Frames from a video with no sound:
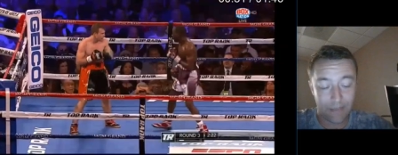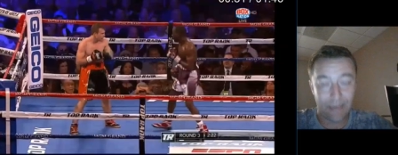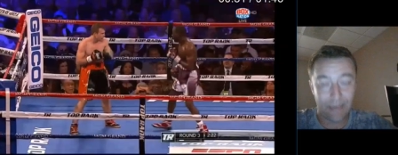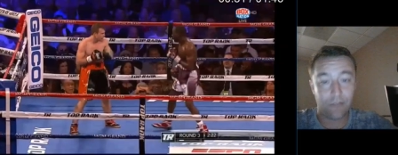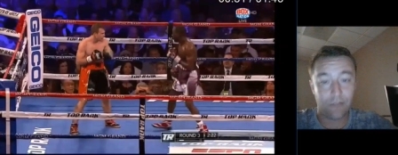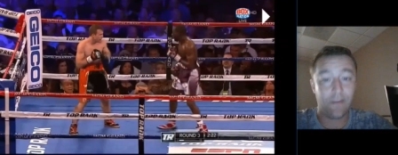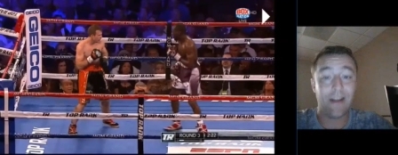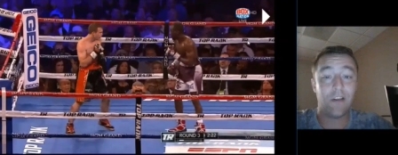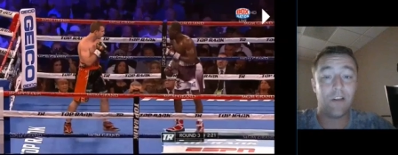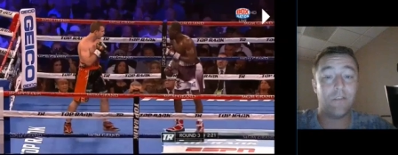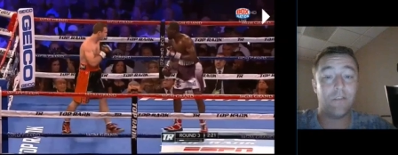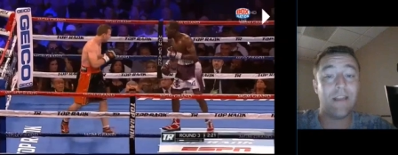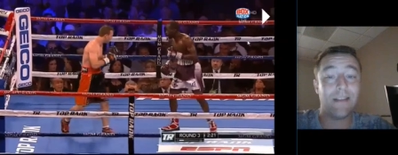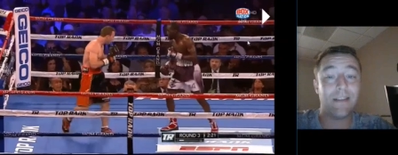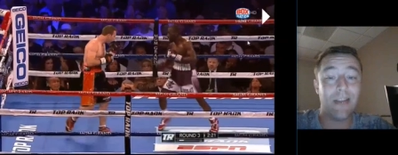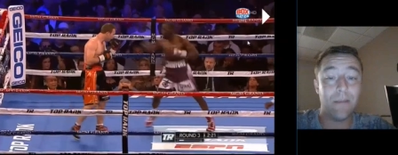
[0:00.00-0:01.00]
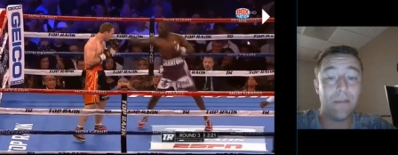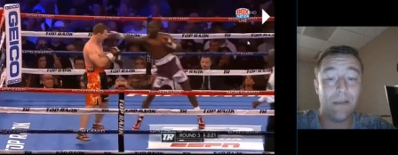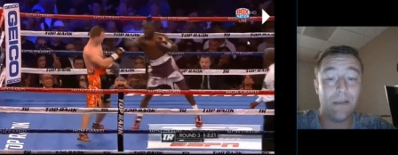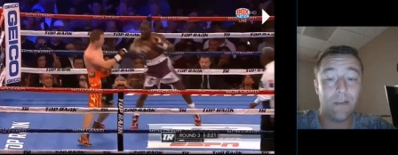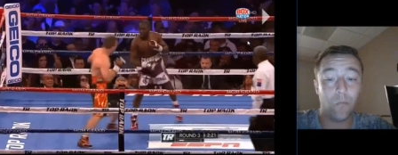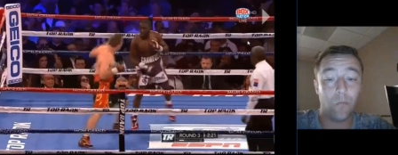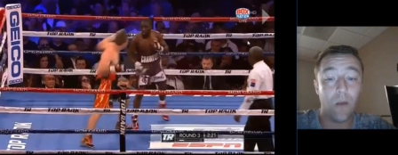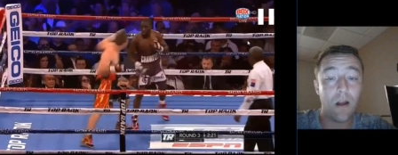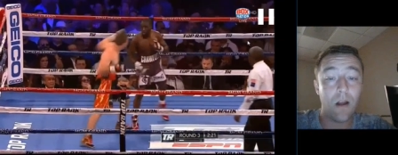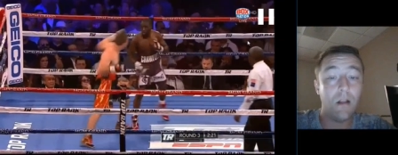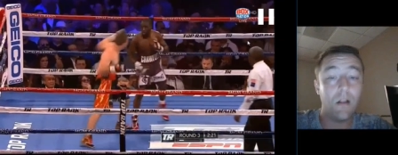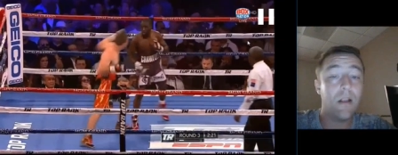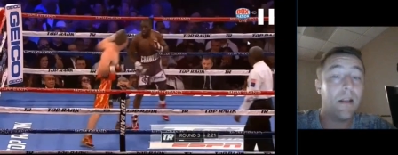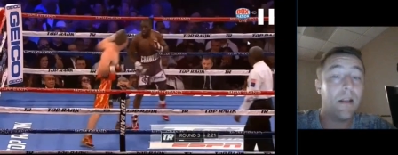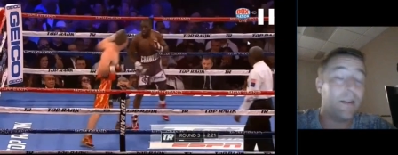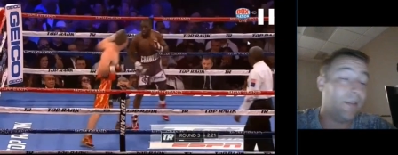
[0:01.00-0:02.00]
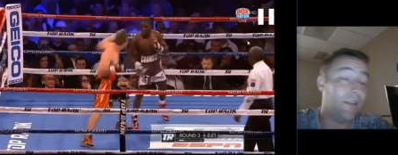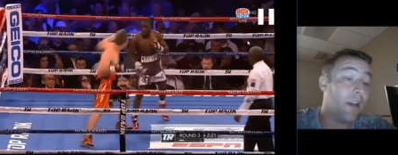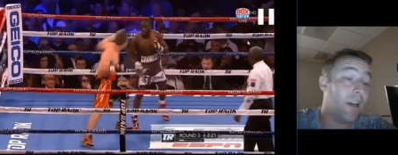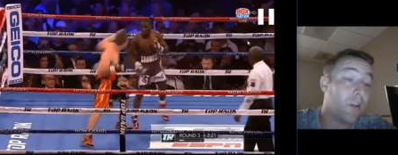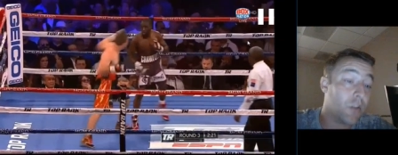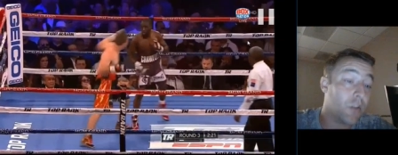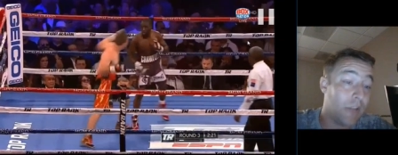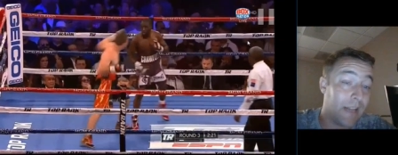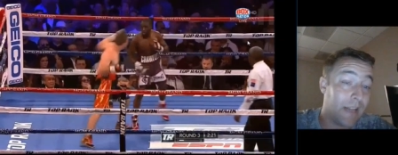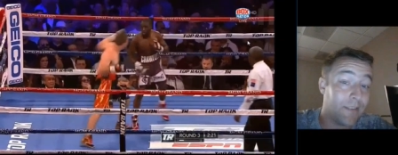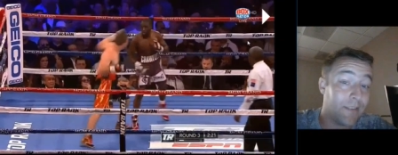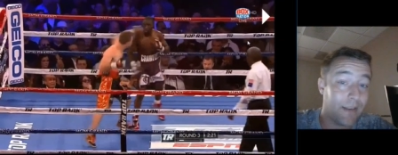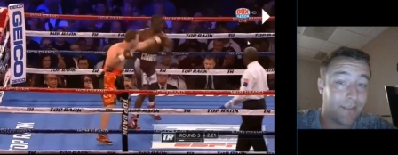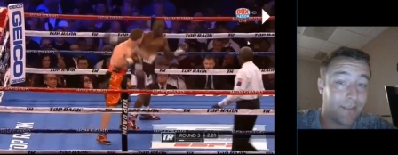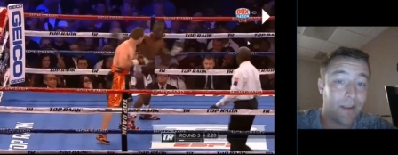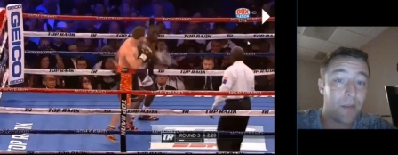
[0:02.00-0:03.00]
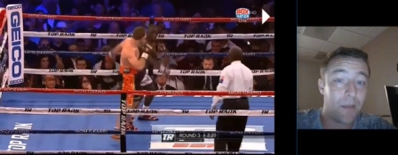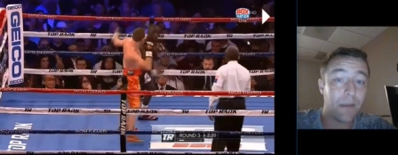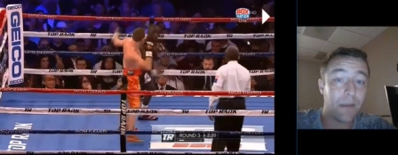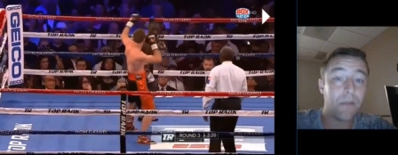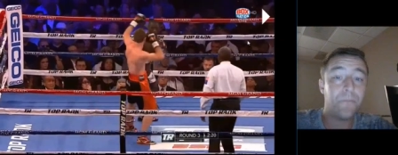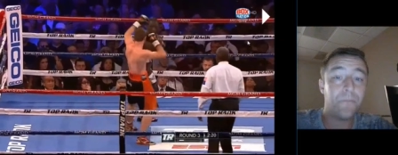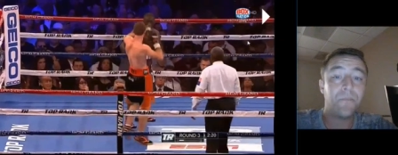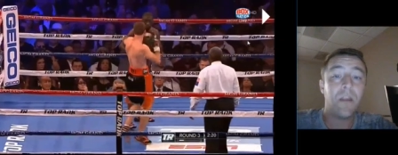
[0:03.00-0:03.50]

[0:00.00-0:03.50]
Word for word: advantage of that timing as well because he understands that it's coming.